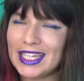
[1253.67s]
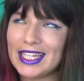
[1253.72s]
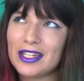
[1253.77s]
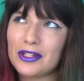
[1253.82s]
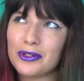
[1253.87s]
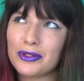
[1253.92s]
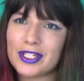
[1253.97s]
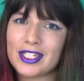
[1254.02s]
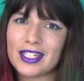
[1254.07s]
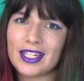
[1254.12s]

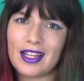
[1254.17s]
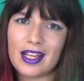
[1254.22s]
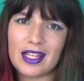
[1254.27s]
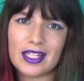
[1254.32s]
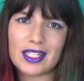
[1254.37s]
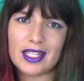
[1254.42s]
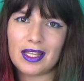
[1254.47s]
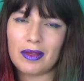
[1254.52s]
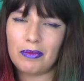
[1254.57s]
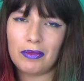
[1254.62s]
interesting and
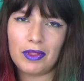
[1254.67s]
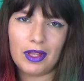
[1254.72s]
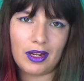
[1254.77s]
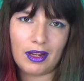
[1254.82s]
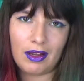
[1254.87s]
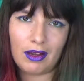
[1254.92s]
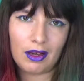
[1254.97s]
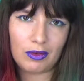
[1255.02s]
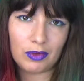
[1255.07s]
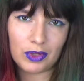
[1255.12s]
some that
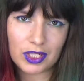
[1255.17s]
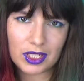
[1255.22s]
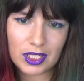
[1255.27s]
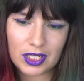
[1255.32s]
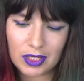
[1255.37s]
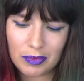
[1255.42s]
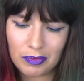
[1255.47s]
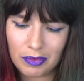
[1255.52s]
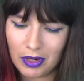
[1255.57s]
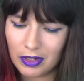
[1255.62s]
I was
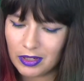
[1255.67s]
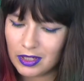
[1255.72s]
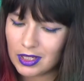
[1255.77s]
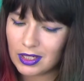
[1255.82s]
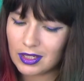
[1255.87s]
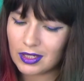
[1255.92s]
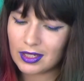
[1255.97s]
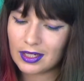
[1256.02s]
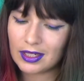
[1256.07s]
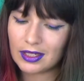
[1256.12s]

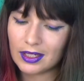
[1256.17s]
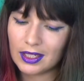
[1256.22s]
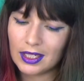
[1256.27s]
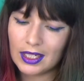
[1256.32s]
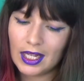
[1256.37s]
disappointed in.